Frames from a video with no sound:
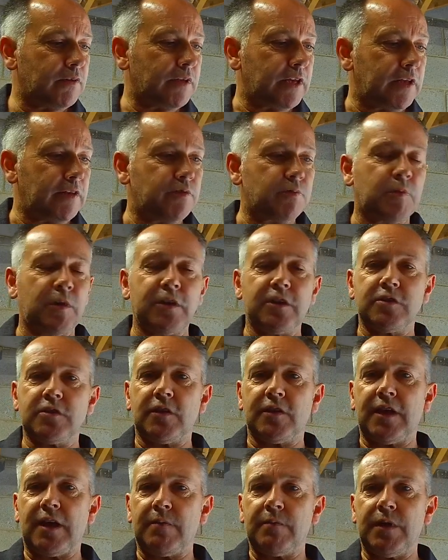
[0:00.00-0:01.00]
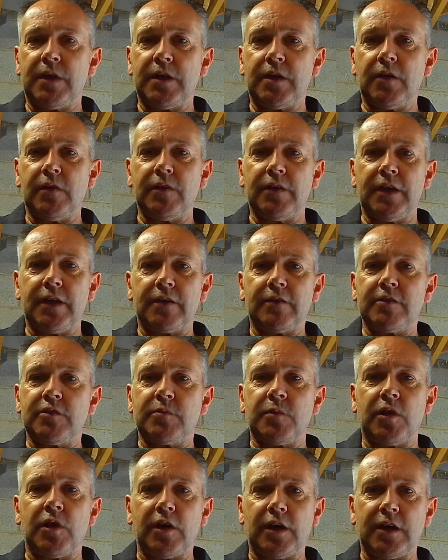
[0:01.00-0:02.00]
hence why there's not that many on there, because it's
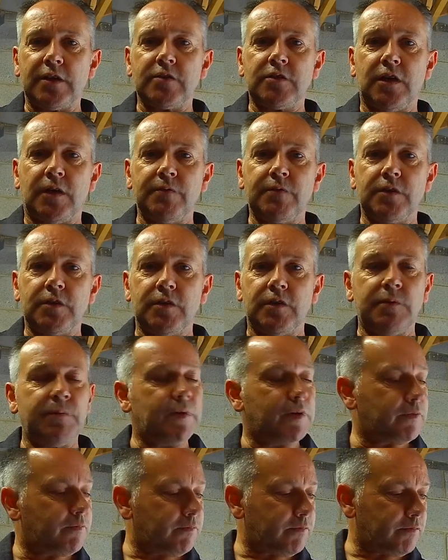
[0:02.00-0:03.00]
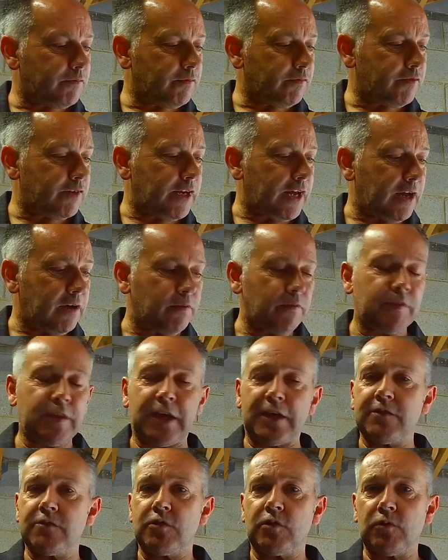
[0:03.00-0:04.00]
when I get time to do it. But for now,
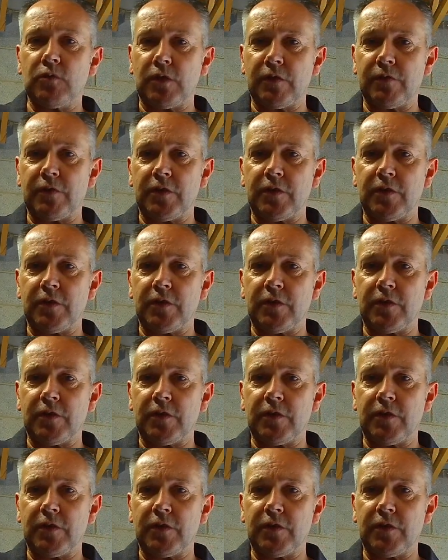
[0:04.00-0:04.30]
that's all I've